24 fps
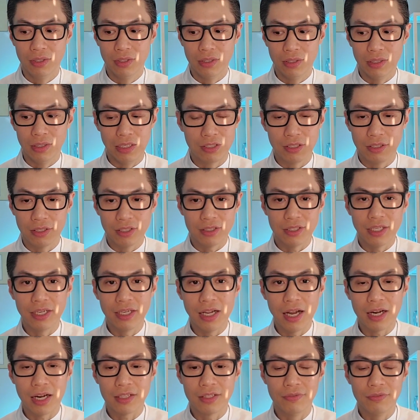it's going to stay
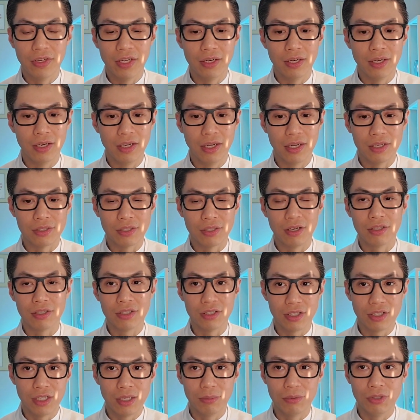activated as long as you
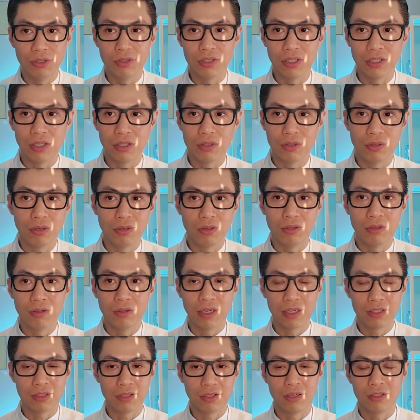keep using the coil, or
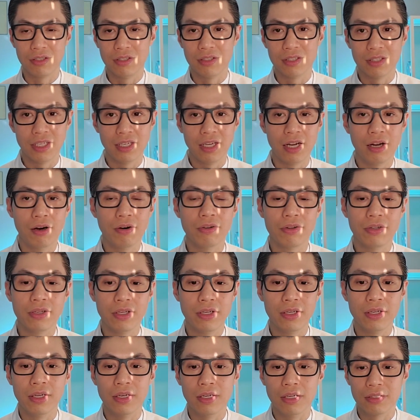as long as you stay
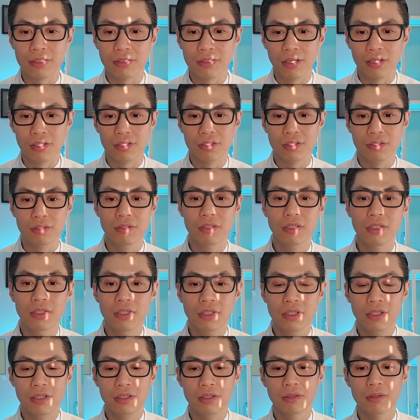healthy, and as long as you,
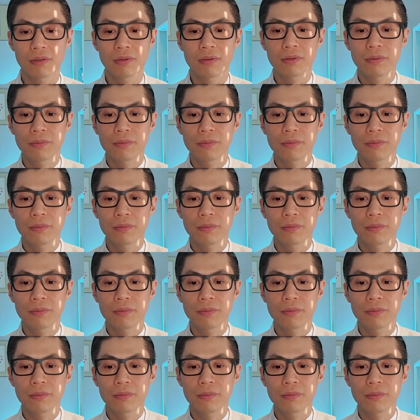you know,